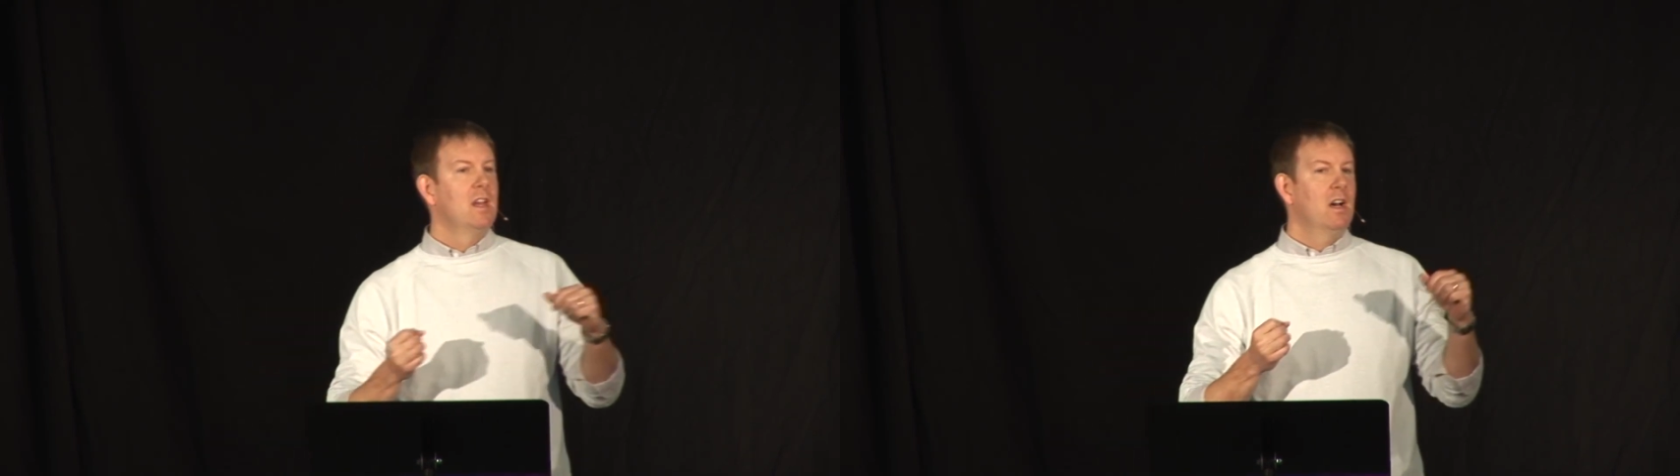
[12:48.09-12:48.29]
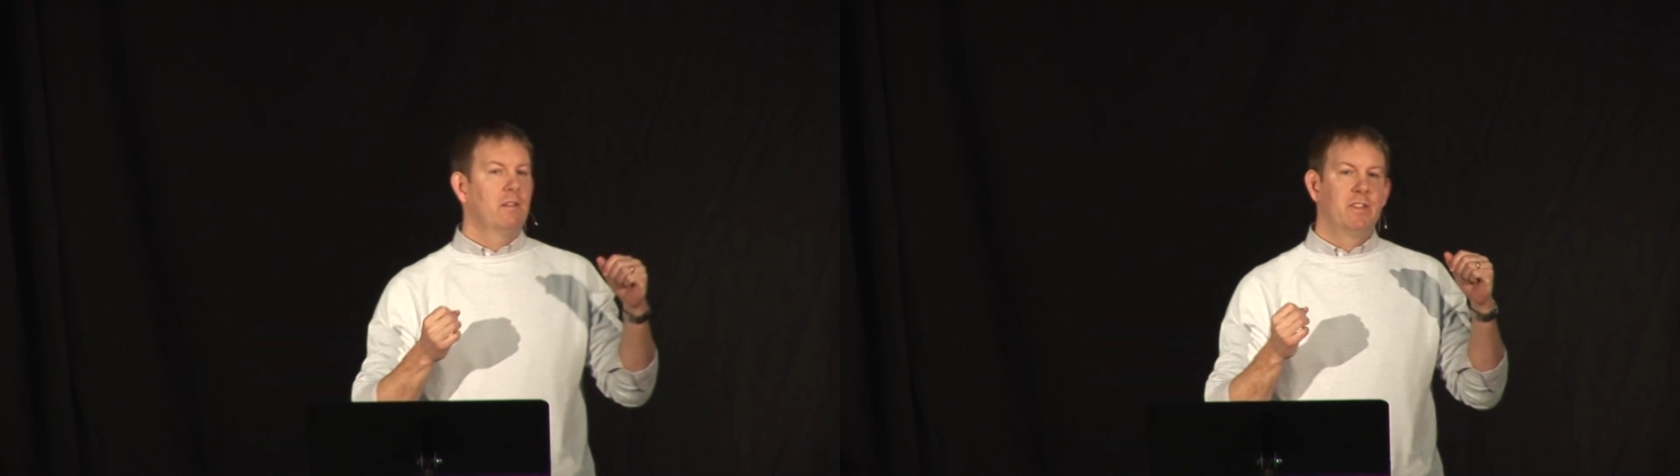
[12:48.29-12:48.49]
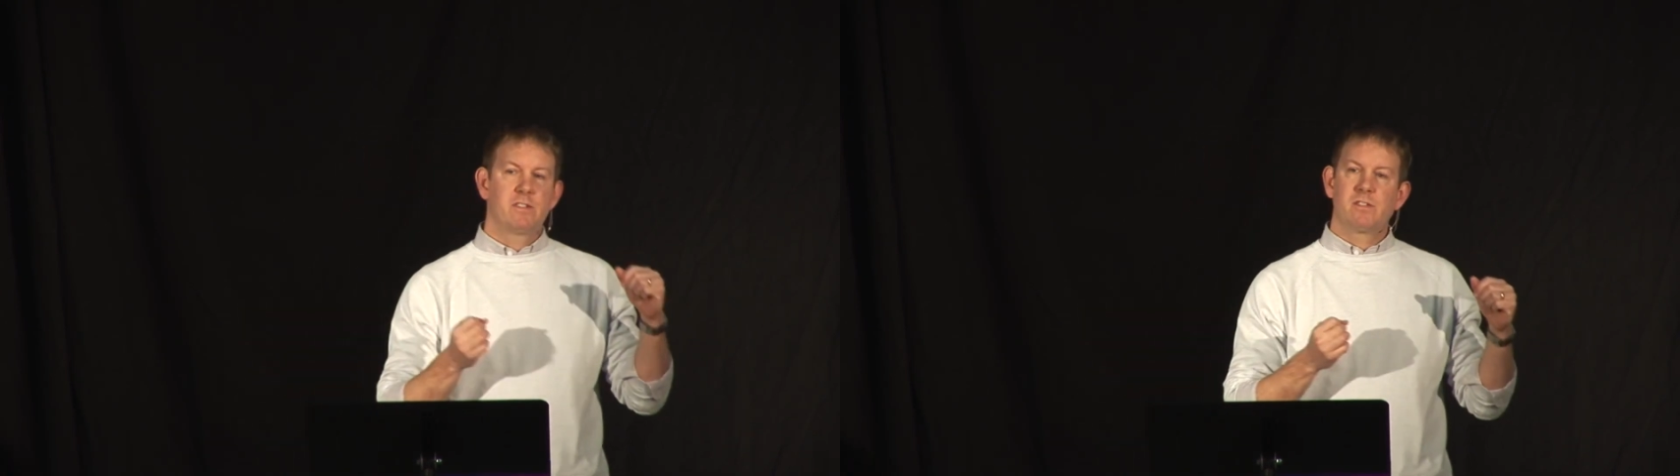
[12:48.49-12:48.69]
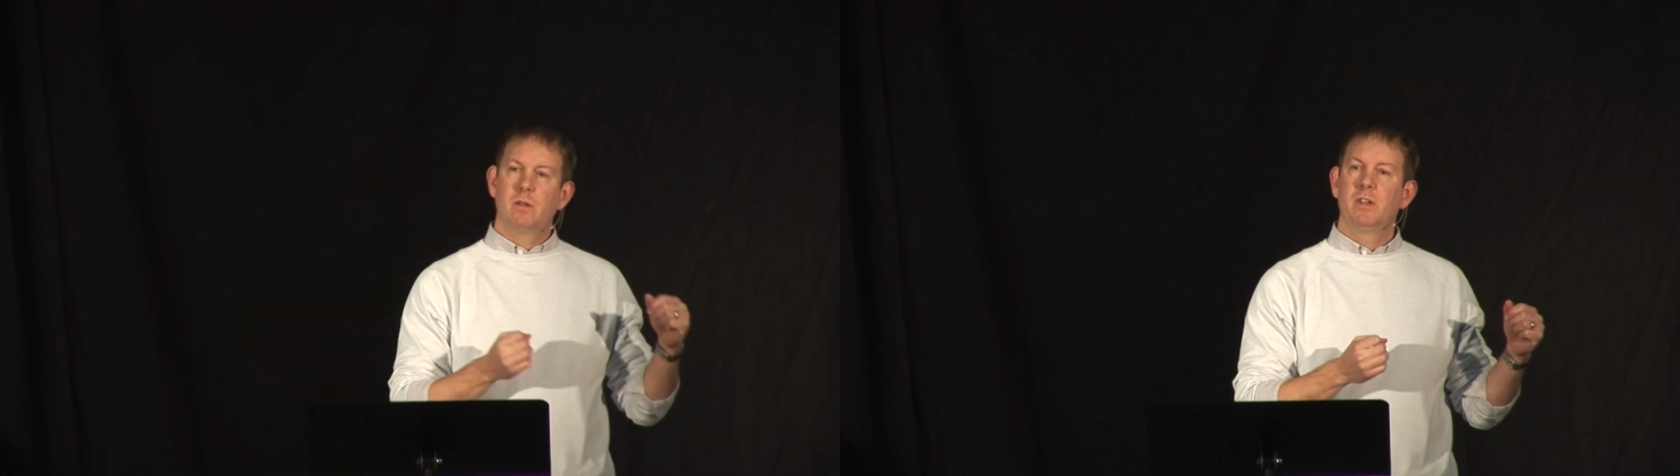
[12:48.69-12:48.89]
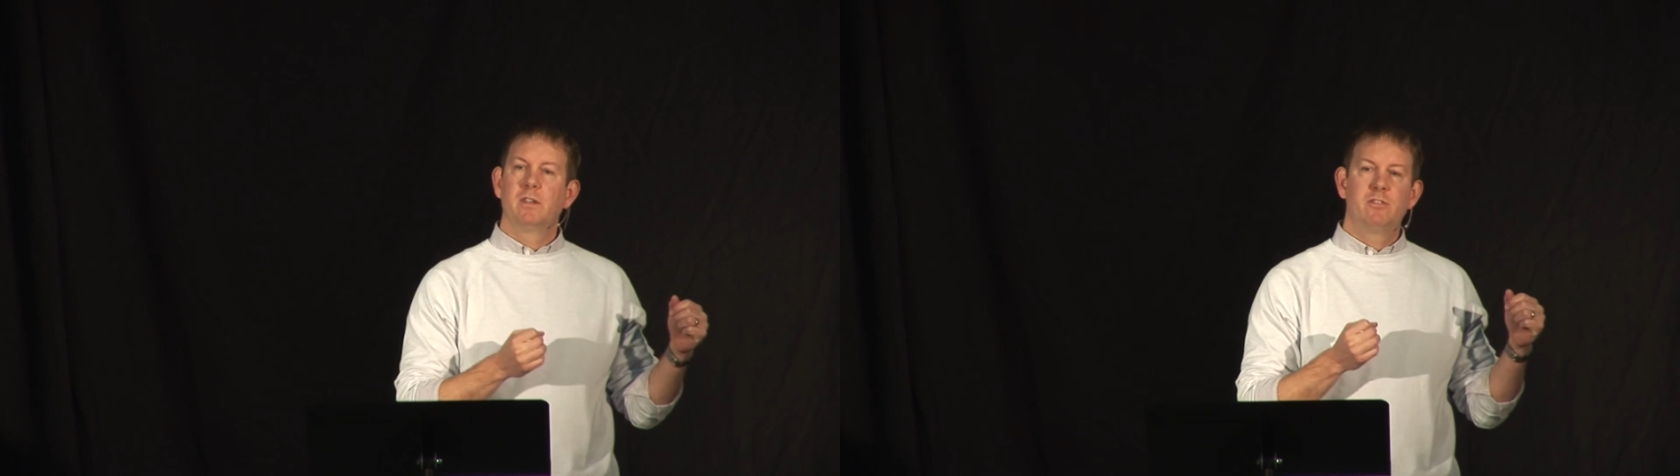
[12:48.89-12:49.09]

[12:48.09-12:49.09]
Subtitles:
of this sermon of